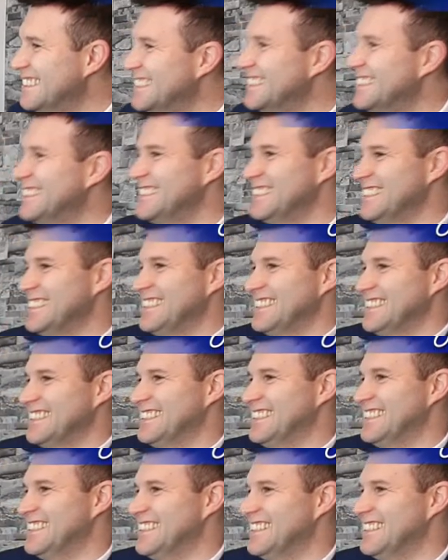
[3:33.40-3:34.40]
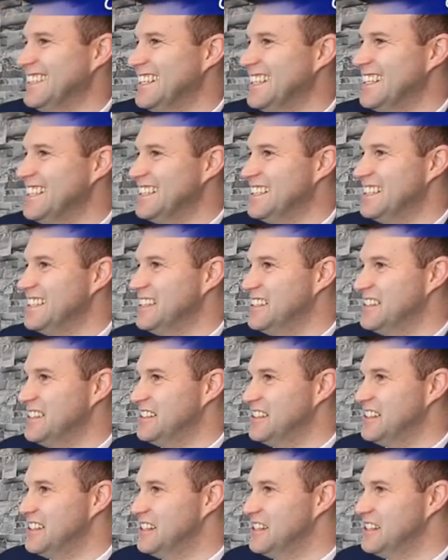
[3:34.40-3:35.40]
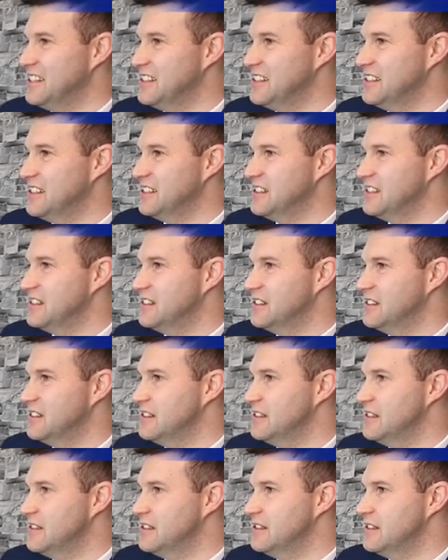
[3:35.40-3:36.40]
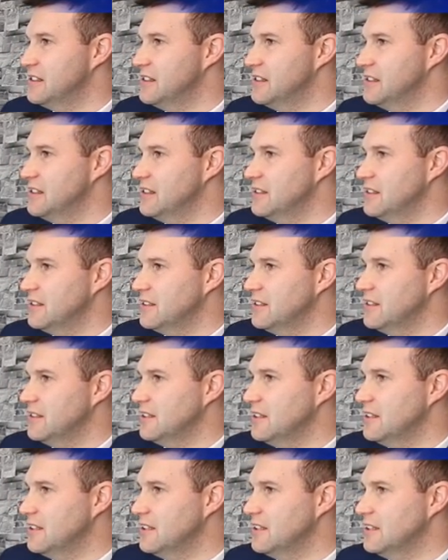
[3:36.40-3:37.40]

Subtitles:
(not speaking)